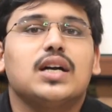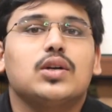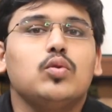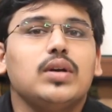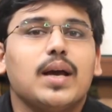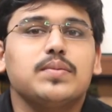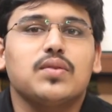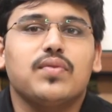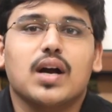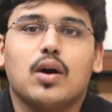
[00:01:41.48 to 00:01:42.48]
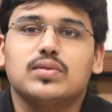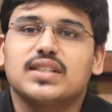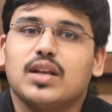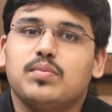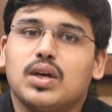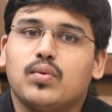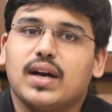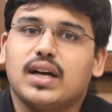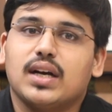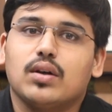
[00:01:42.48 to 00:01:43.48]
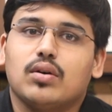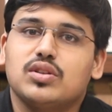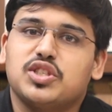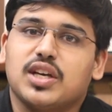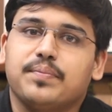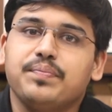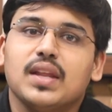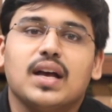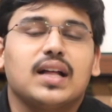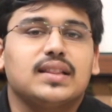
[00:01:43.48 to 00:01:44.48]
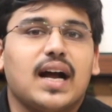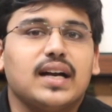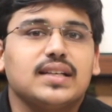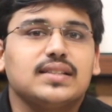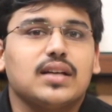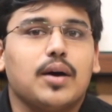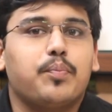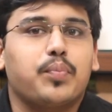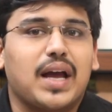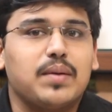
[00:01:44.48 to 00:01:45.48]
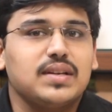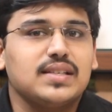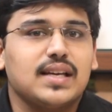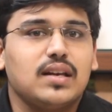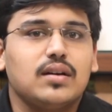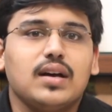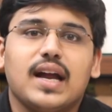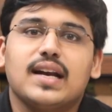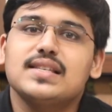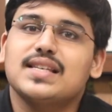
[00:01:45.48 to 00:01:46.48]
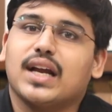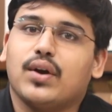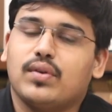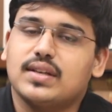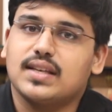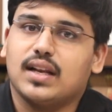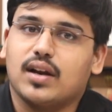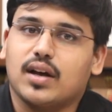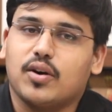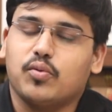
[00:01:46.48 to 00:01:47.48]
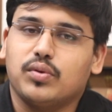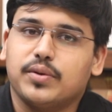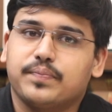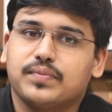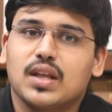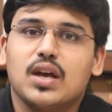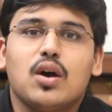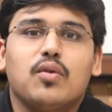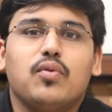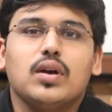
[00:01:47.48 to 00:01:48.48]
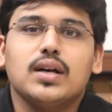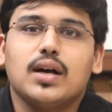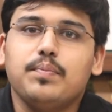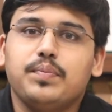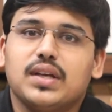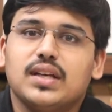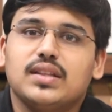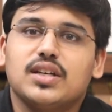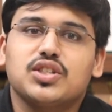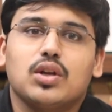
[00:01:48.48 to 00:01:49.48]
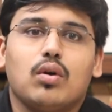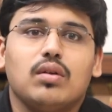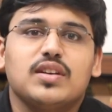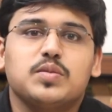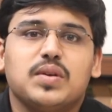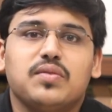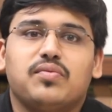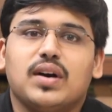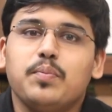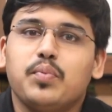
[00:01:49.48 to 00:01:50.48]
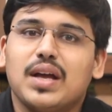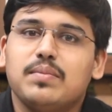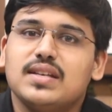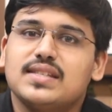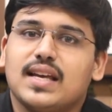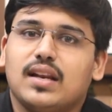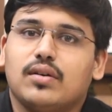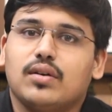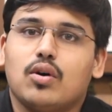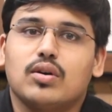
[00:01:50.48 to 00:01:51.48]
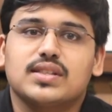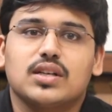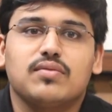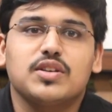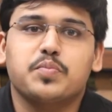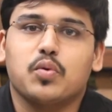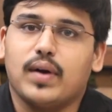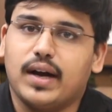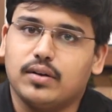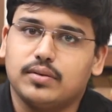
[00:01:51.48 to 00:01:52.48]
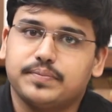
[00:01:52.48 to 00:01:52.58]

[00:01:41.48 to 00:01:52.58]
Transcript: Two types of accounts can be created on GeM, that is a primary seller and a secondary seller account. For a company, there shall always be one primary seller or service provider.